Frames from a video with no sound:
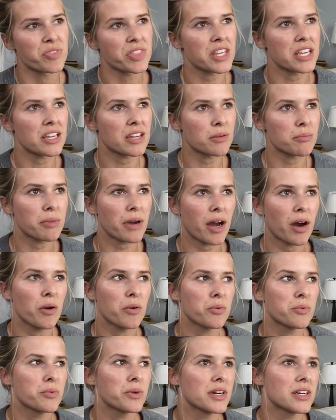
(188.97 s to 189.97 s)
think
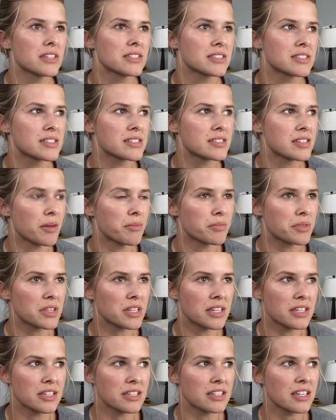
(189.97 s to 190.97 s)
about what
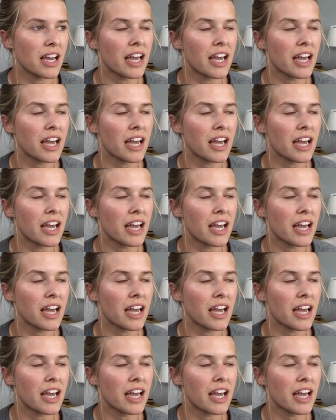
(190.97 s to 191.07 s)
something,